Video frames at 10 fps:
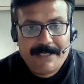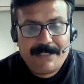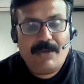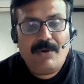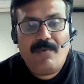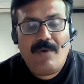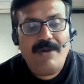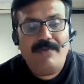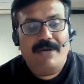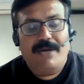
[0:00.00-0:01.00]
So
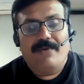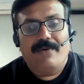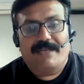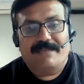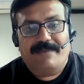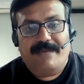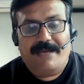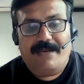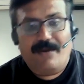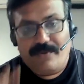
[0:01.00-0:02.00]
what you need to
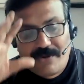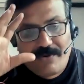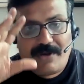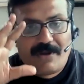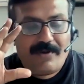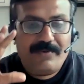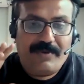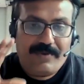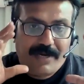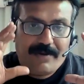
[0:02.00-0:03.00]
explain, how you, how
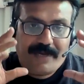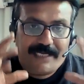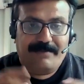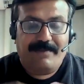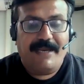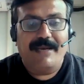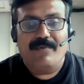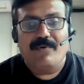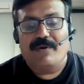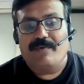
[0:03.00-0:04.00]
you need to explain
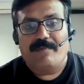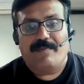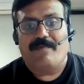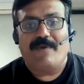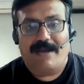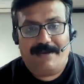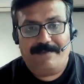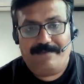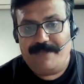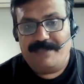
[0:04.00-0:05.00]
about your profile.
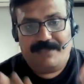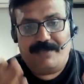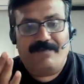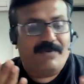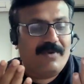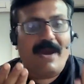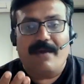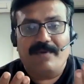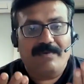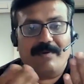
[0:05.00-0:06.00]
Means if you
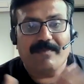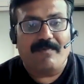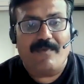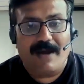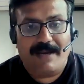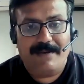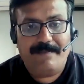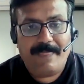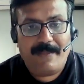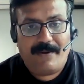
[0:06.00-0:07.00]
have your profile,
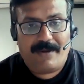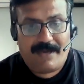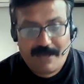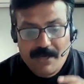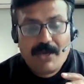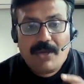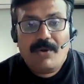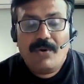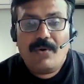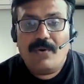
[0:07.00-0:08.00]
okay,
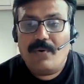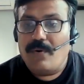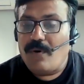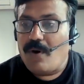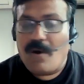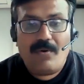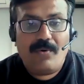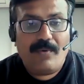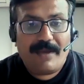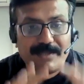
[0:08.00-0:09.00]
you don't know how
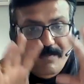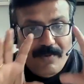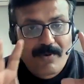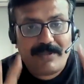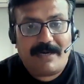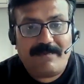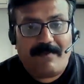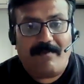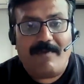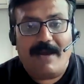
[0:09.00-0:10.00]
to explore
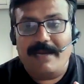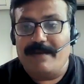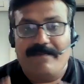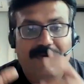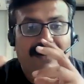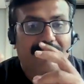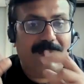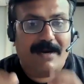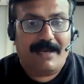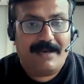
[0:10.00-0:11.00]
that profile in front
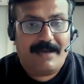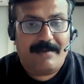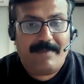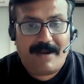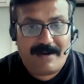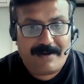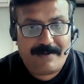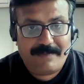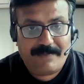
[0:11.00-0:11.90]
of a technical panel.